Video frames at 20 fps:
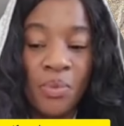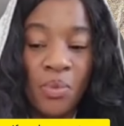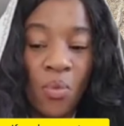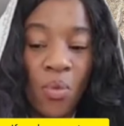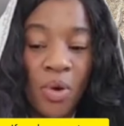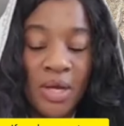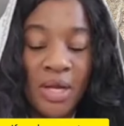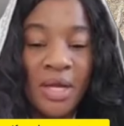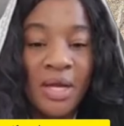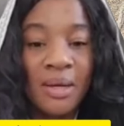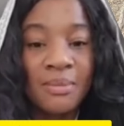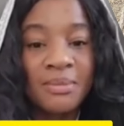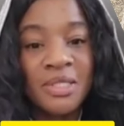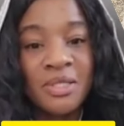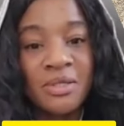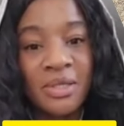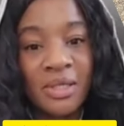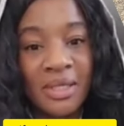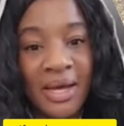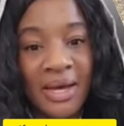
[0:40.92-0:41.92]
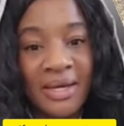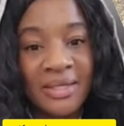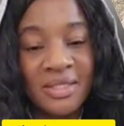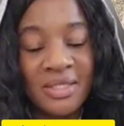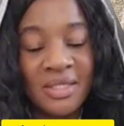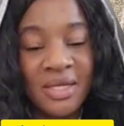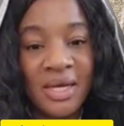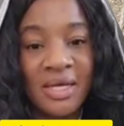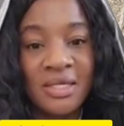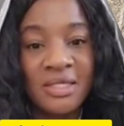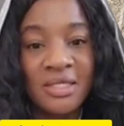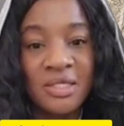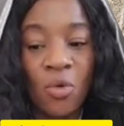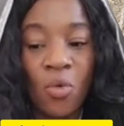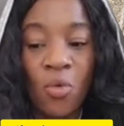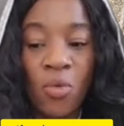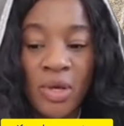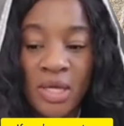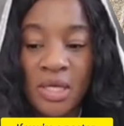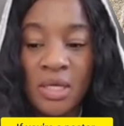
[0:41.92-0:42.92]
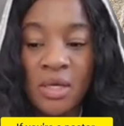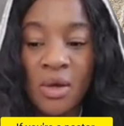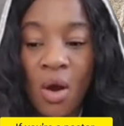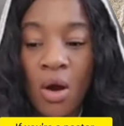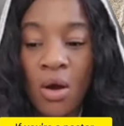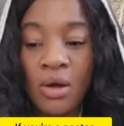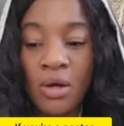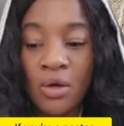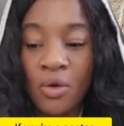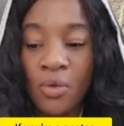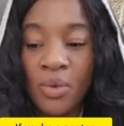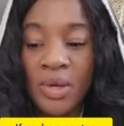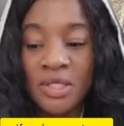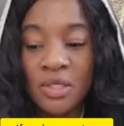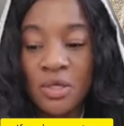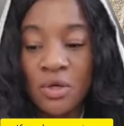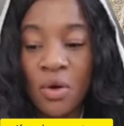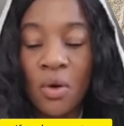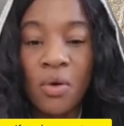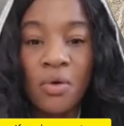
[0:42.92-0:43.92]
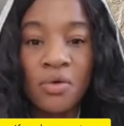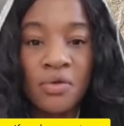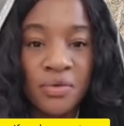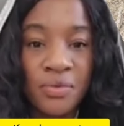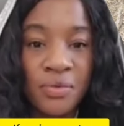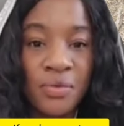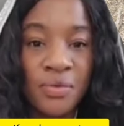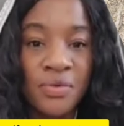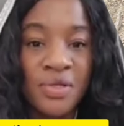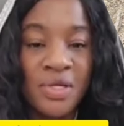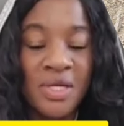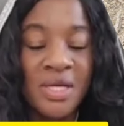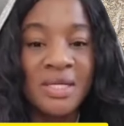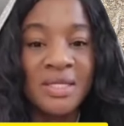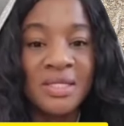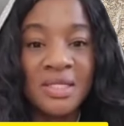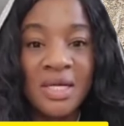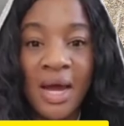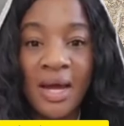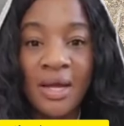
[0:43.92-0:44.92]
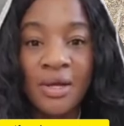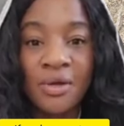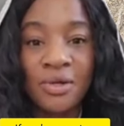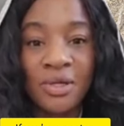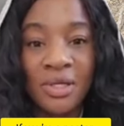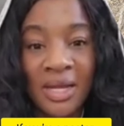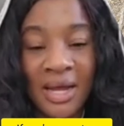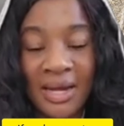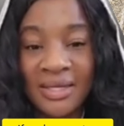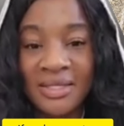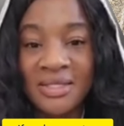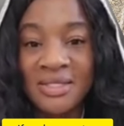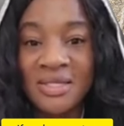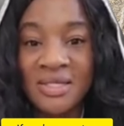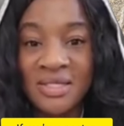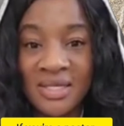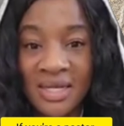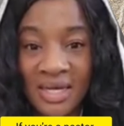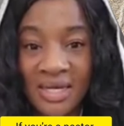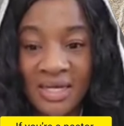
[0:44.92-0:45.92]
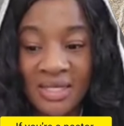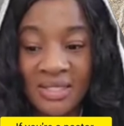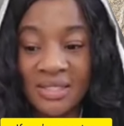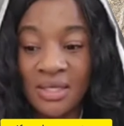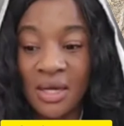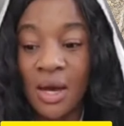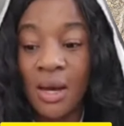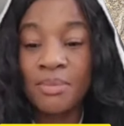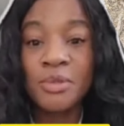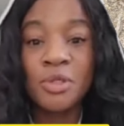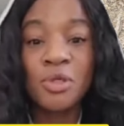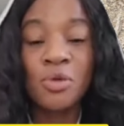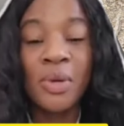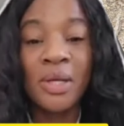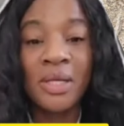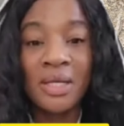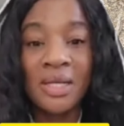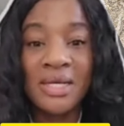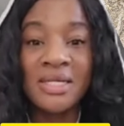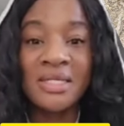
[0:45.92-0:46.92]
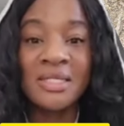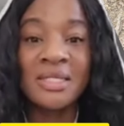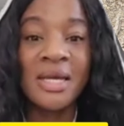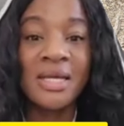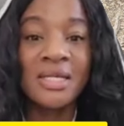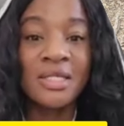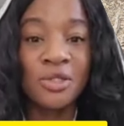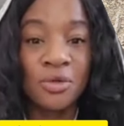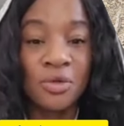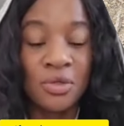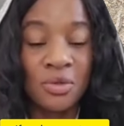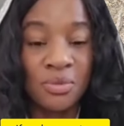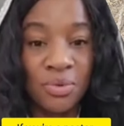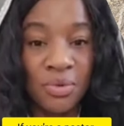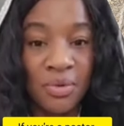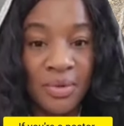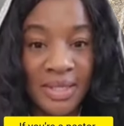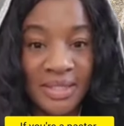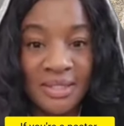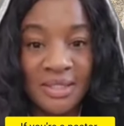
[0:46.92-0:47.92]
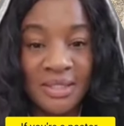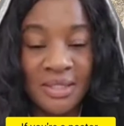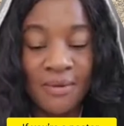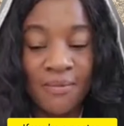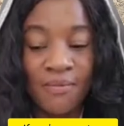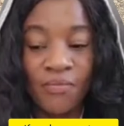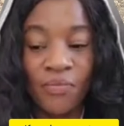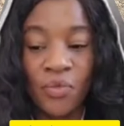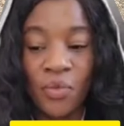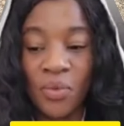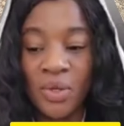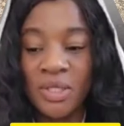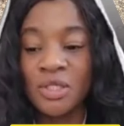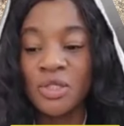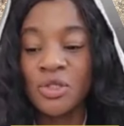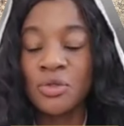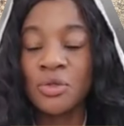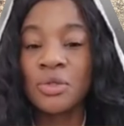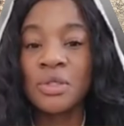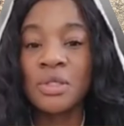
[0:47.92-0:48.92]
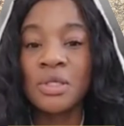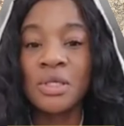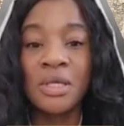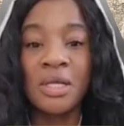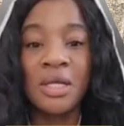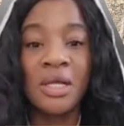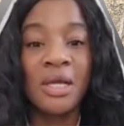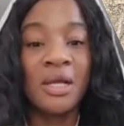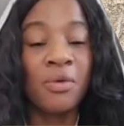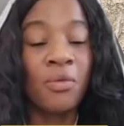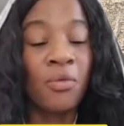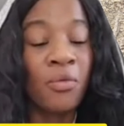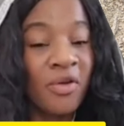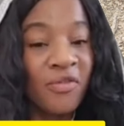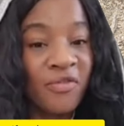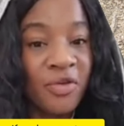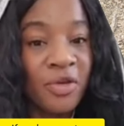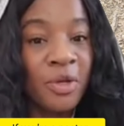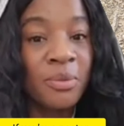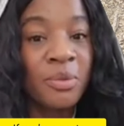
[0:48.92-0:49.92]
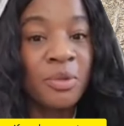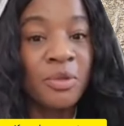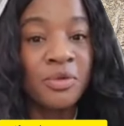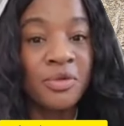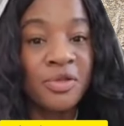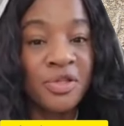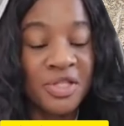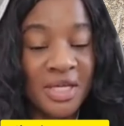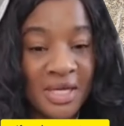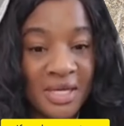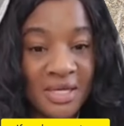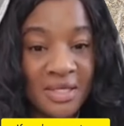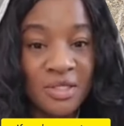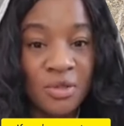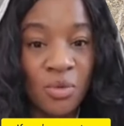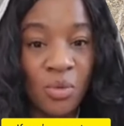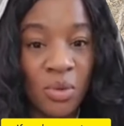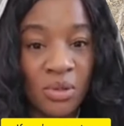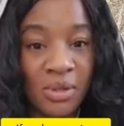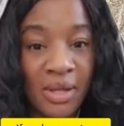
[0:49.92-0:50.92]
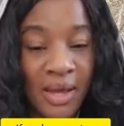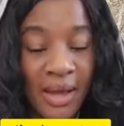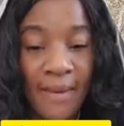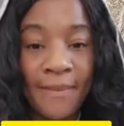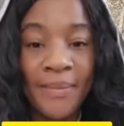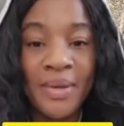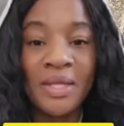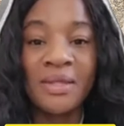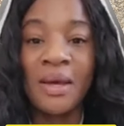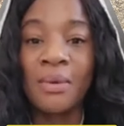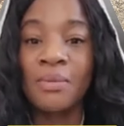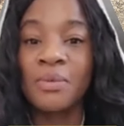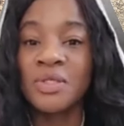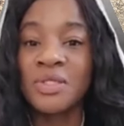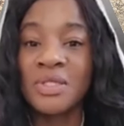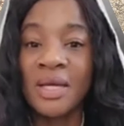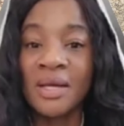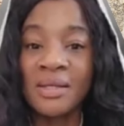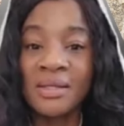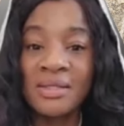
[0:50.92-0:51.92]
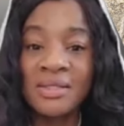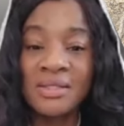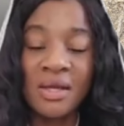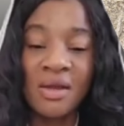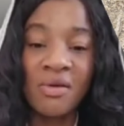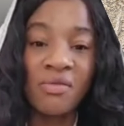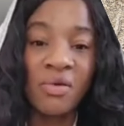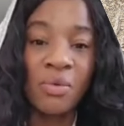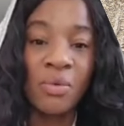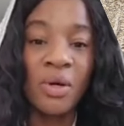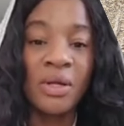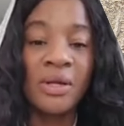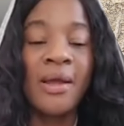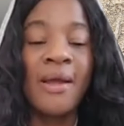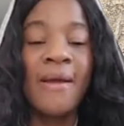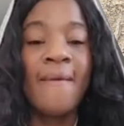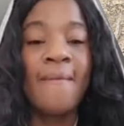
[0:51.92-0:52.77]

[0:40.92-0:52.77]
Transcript: when it comes to the last days, we are going to go through the entire last days up to at least a certain point when certain irrefutable things will happen that will silence everyone.